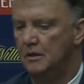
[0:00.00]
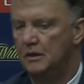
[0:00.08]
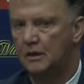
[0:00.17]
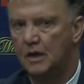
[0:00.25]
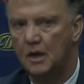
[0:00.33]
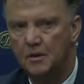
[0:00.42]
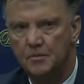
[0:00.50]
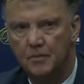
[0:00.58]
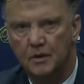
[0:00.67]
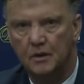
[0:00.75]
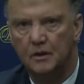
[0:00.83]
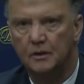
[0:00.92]
The game,
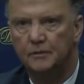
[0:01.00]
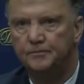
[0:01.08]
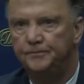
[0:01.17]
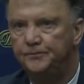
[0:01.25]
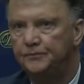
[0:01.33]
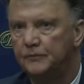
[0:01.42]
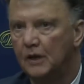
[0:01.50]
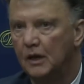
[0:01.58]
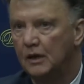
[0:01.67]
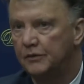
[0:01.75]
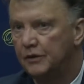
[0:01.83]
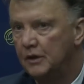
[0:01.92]

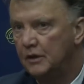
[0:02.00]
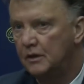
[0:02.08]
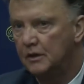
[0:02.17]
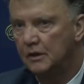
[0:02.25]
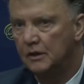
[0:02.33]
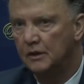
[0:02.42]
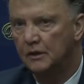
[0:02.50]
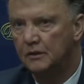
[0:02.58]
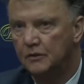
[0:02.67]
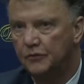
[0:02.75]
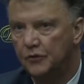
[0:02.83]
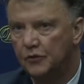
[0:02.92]
I think
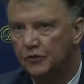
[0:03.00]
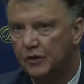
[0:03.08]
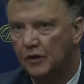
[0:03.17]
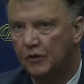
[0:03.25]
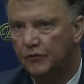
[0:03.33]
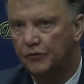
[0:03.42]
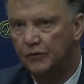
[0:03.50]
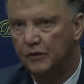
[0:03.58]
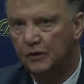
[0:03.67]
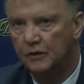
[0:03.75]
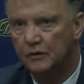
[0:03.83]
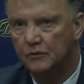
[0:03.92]
the first half
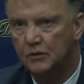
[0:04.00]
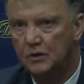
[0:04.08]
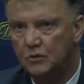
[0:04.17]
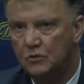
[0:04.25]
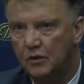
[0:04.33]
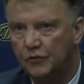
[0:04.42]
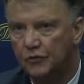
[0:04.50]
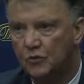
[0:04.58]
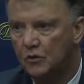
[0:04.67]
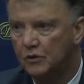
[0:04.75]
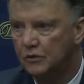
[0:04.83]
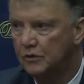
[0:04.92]
we could have
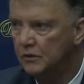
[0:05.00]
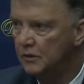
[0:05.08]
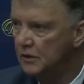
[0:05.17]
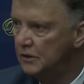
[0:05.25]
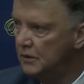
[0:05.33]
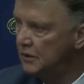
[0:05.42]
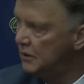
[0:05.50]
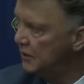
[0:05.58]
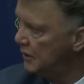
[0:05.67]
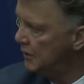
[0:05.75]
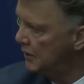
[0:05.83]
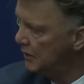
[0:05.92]
scored.
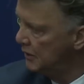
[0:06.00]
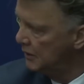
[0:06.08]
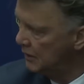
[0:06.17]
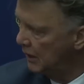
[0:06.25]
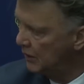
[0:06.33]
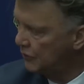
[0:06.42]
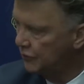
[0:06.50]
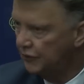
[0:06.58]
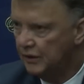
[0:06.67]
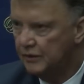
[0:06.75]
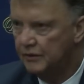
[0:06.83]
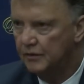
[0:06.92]
Out of
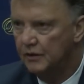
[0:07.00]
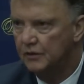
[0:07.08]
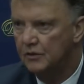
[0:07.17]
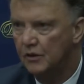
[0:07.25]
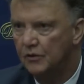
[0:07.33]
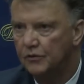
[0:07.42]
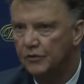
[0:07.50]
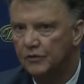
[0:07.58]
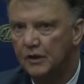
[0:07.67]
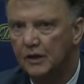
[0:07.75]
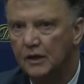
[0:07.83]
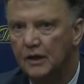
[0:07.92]
six chances,
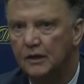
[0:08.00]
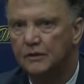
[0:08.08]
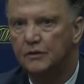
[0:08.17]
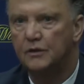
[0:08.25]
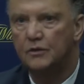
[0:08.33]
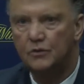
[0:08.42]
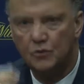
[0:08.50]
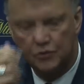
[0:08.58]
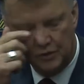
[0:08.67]
they had two